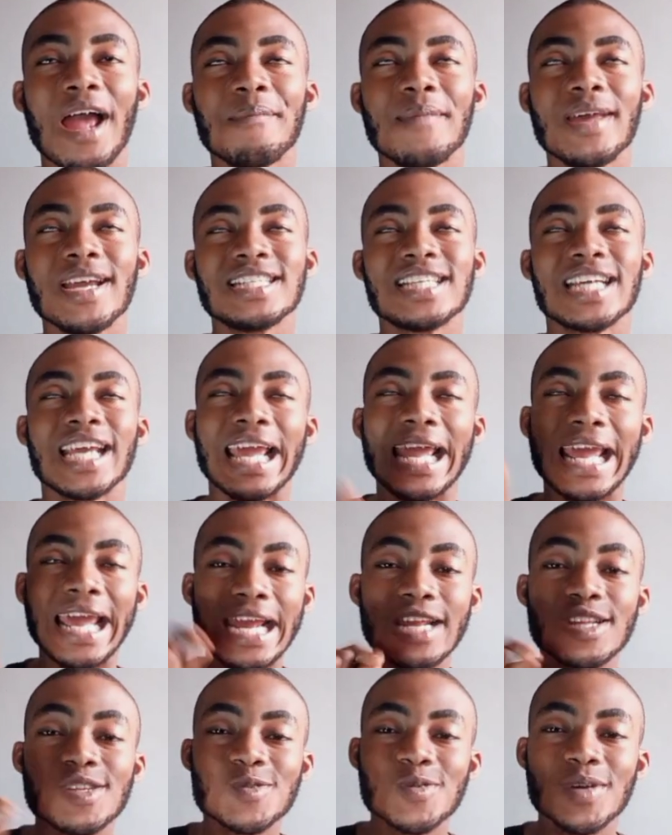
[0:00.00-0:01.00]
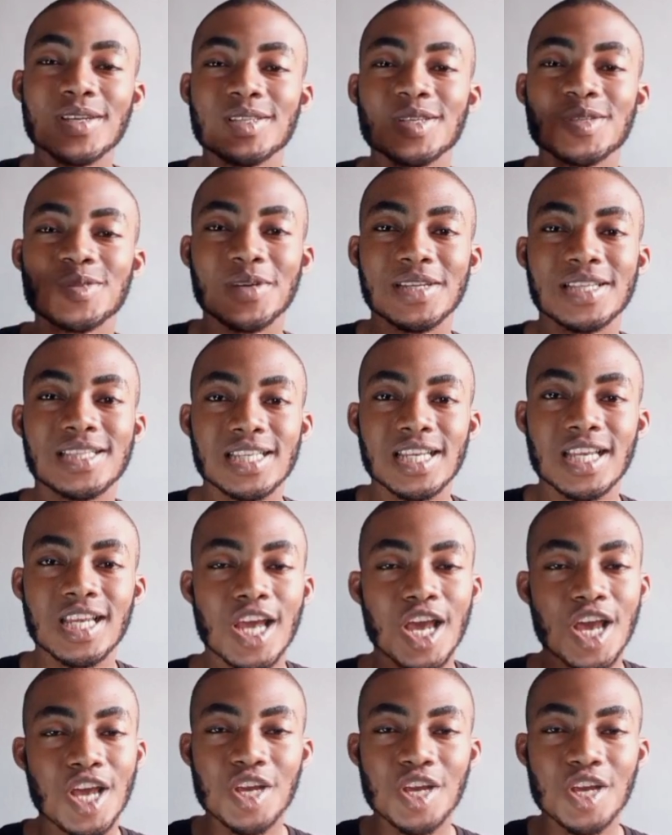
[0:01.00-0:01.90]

I made in 2020.